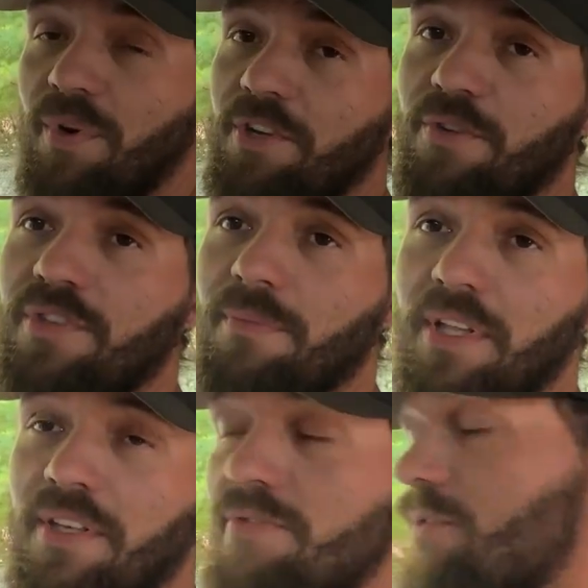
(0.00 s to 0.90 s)
wanting to do something
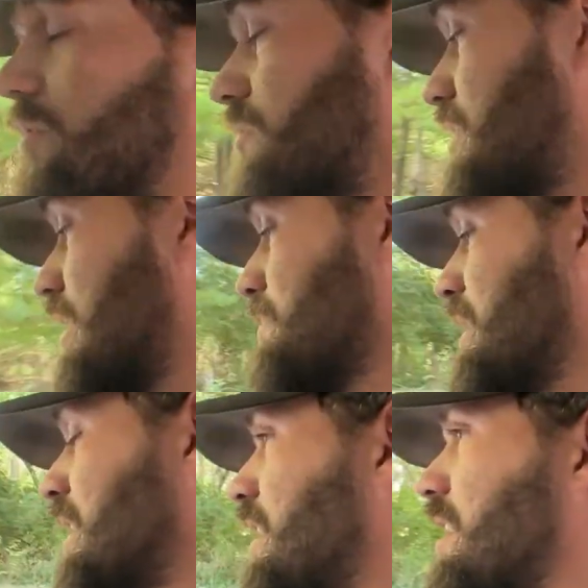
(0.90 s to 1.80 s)
like this for a long time,
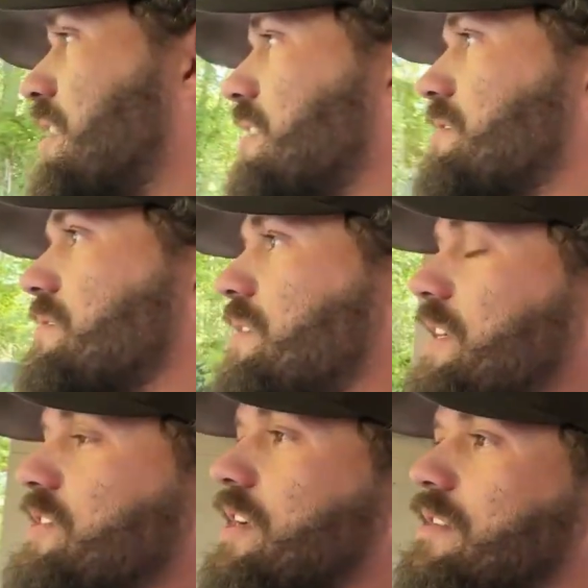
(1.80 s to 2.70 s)
and like
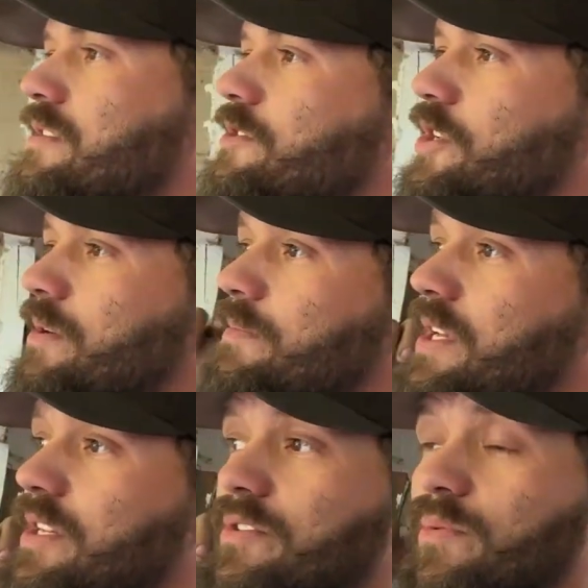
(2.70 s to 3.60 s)
I said, Jim,
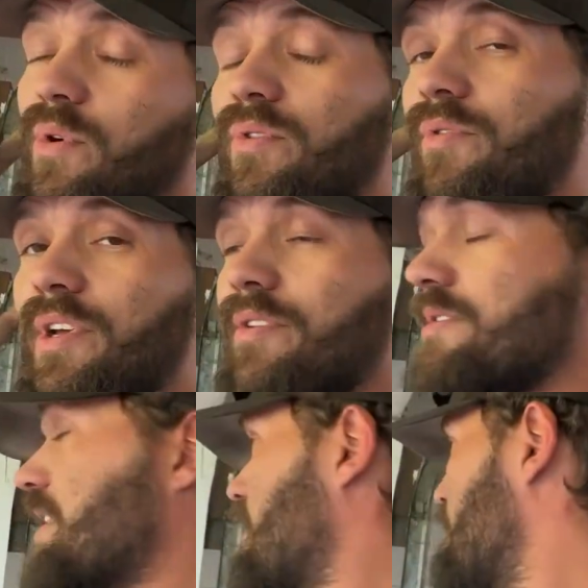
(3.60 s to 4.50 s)
he's local here
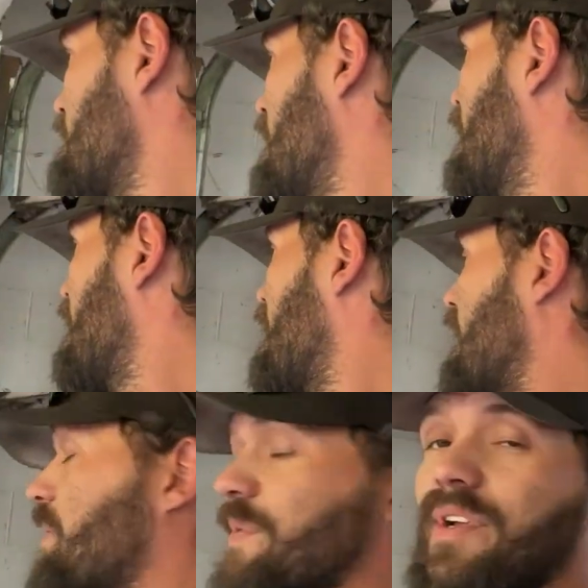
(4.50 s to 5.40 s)
in town,
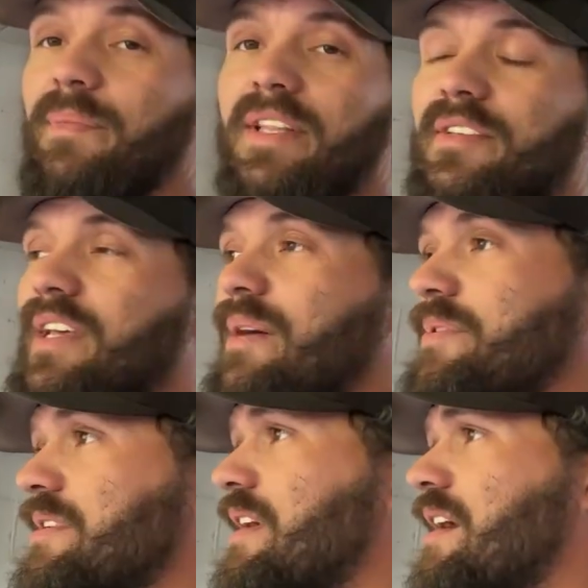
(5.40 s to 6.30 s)
and we're going to make this
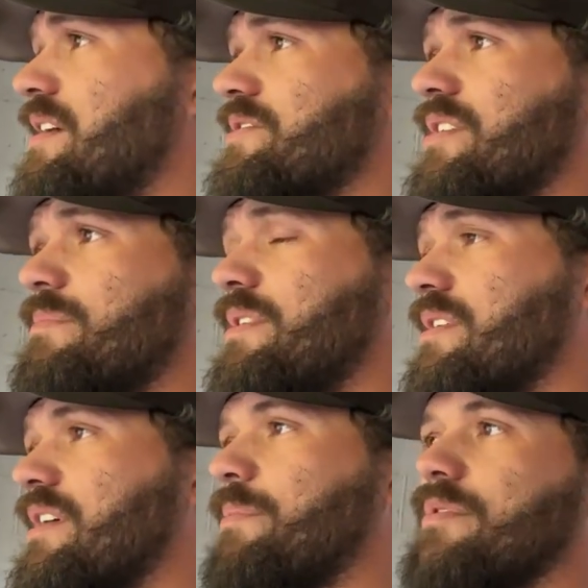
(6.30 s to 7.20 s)
happen. It's going to be
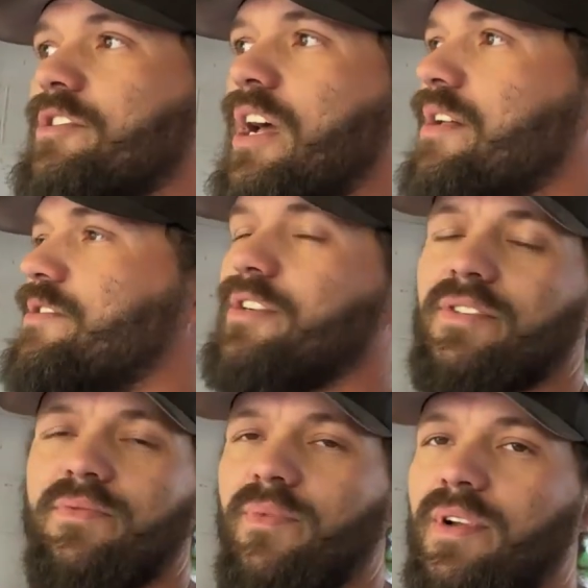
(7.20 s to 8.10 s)
a couple of
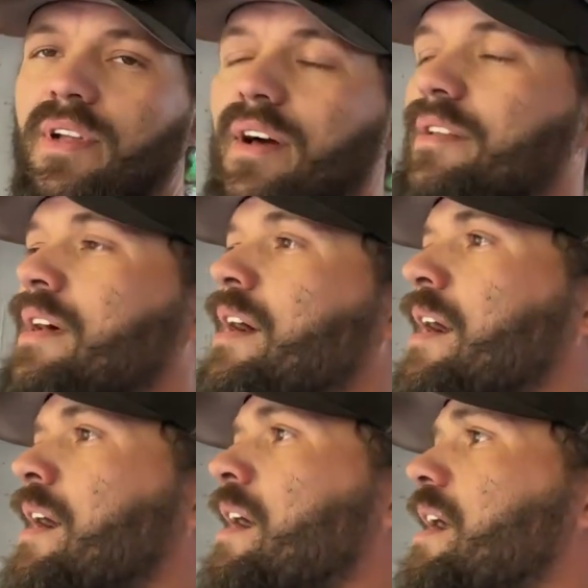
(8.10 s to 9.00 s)
challenges and whatnot.
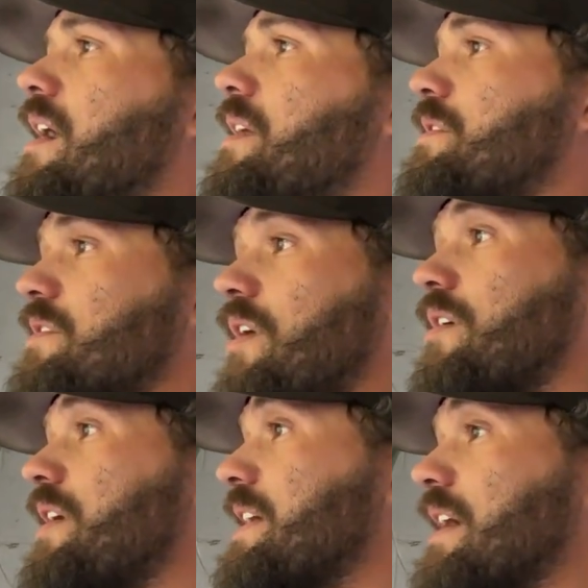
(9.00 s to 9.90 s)
The
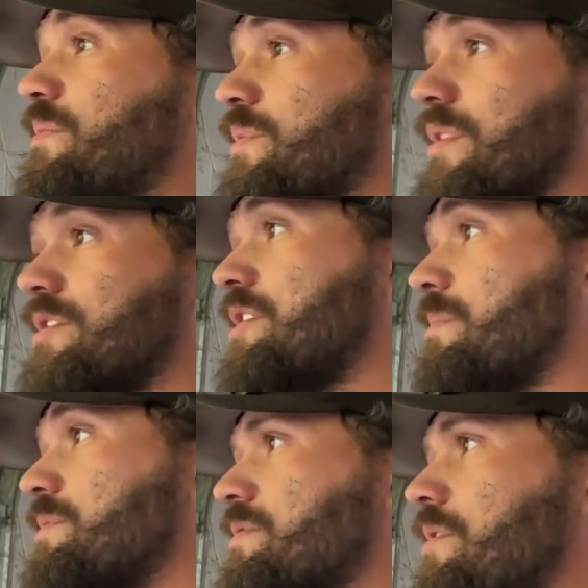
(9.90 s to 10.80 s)
car I got really
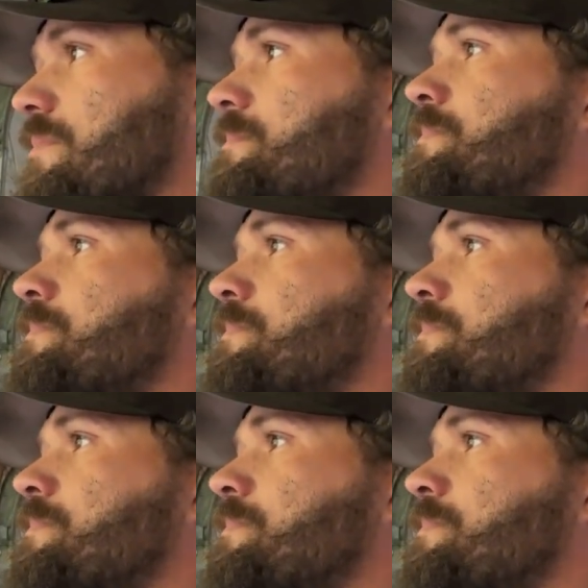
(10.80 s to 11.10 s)
cheap, so